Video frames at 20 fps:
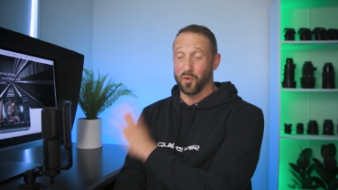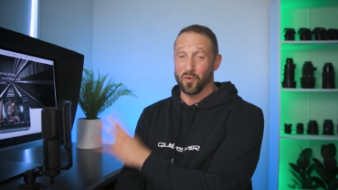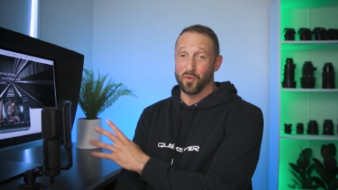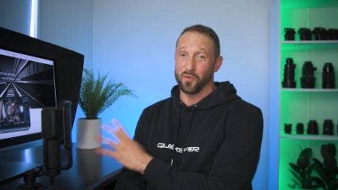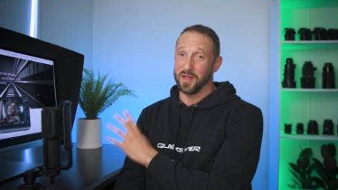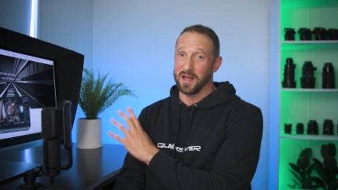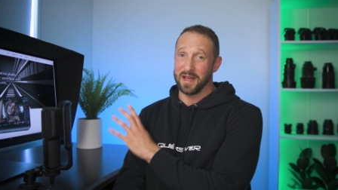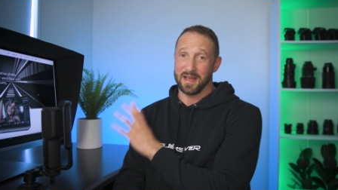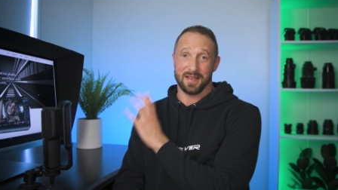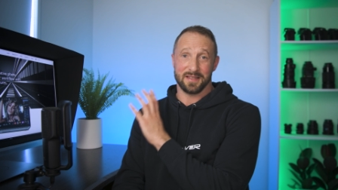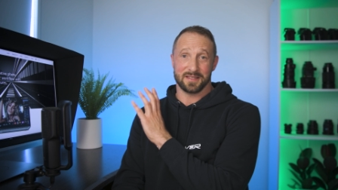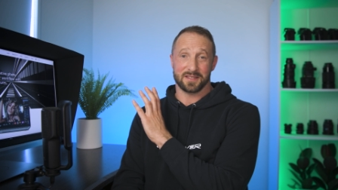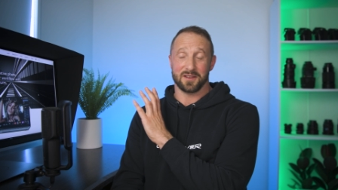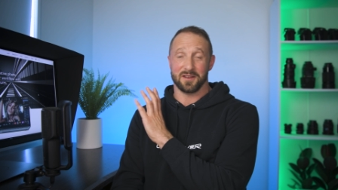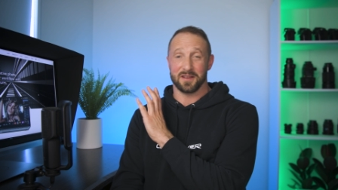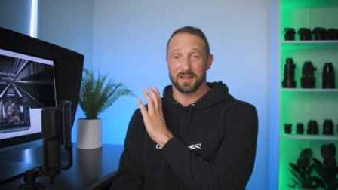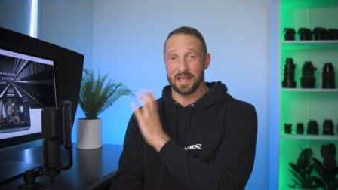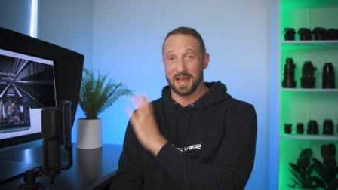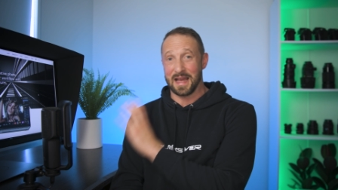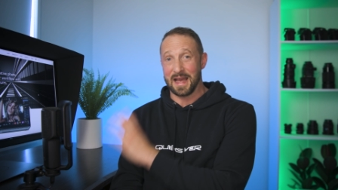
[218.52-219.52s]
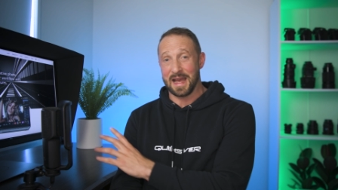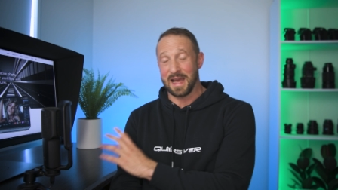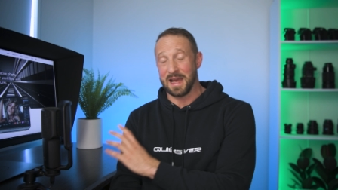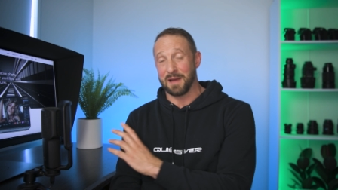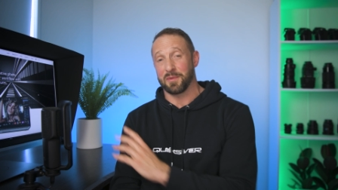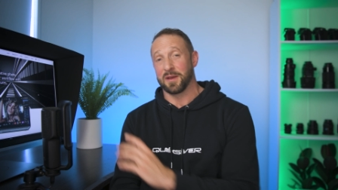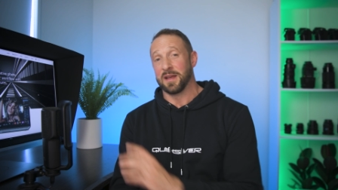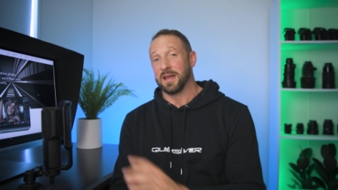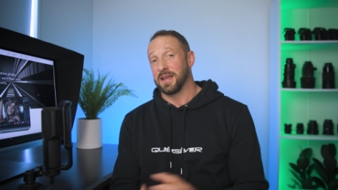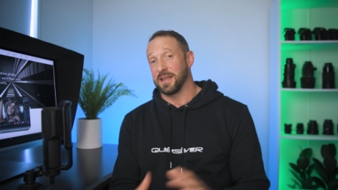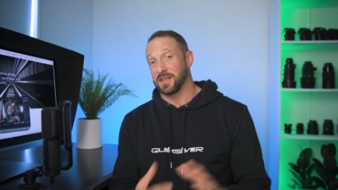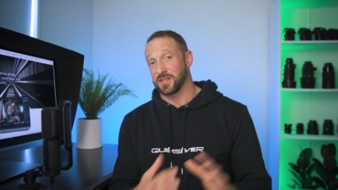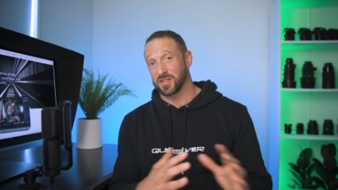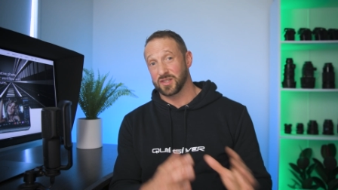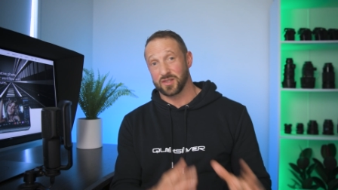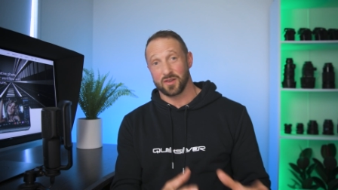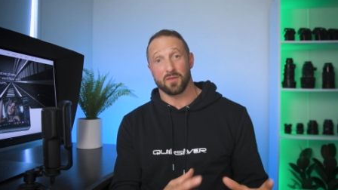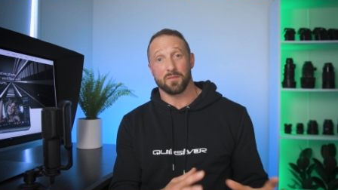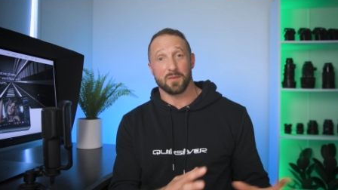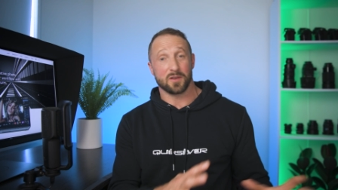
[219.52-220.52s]
all there inside that app. It's
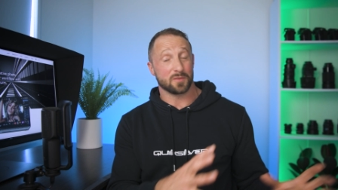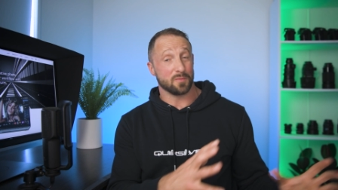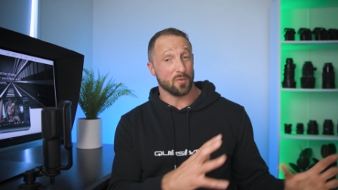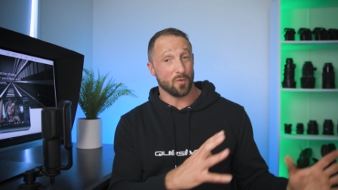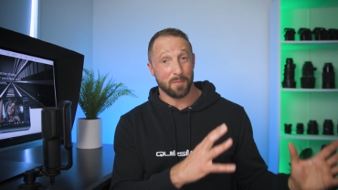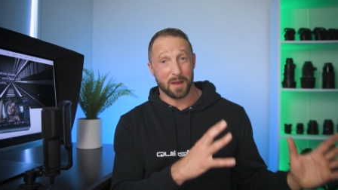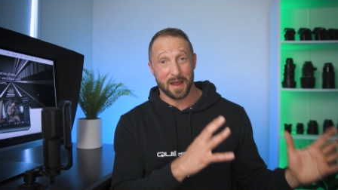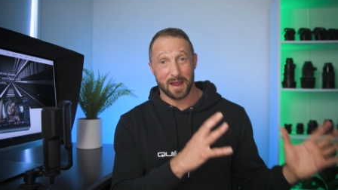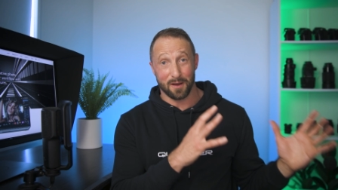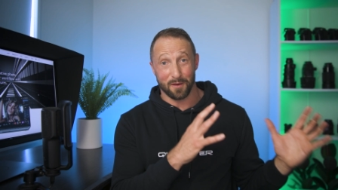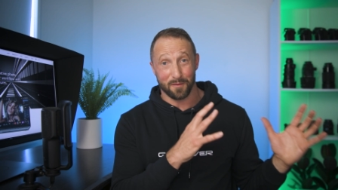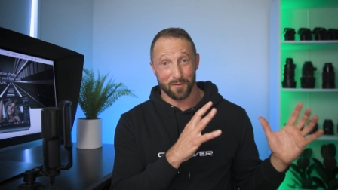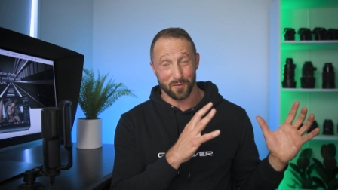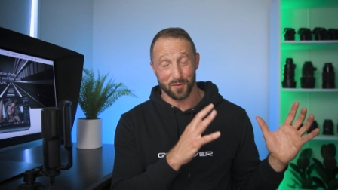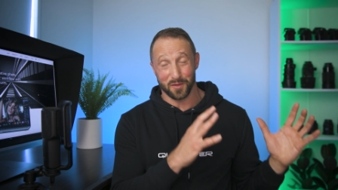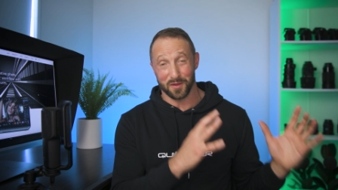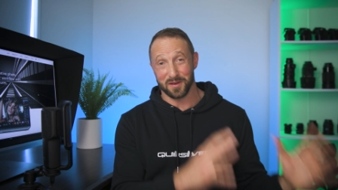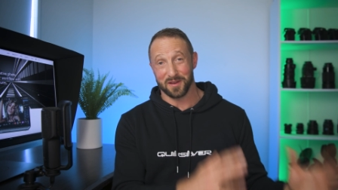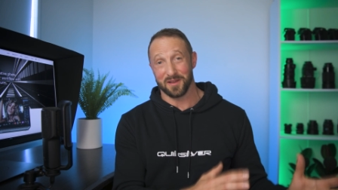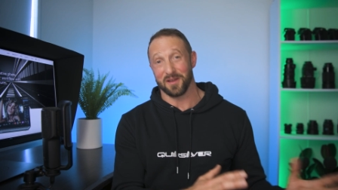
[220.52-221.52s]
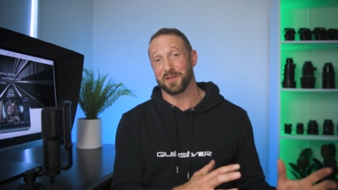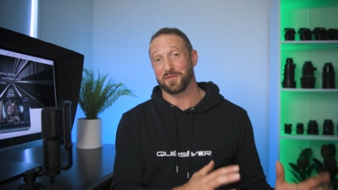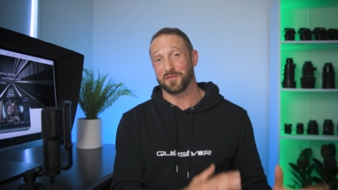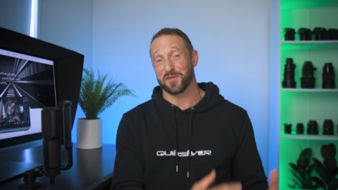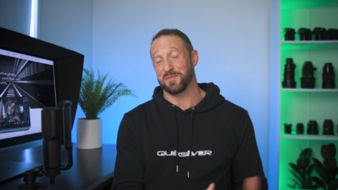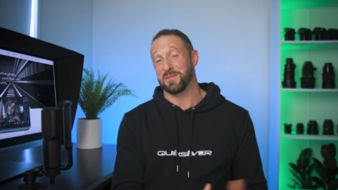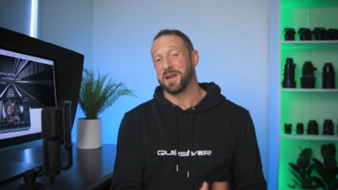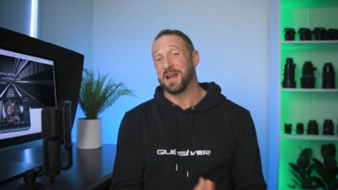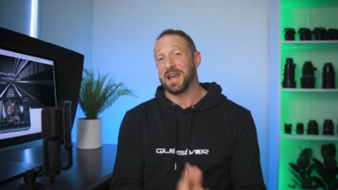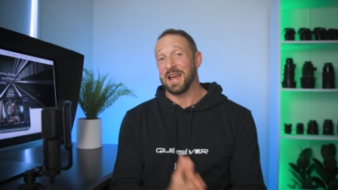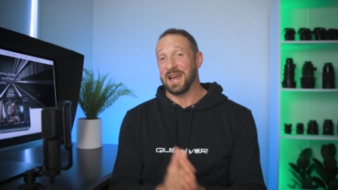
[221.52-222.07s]
so much more powerful than Lightroom.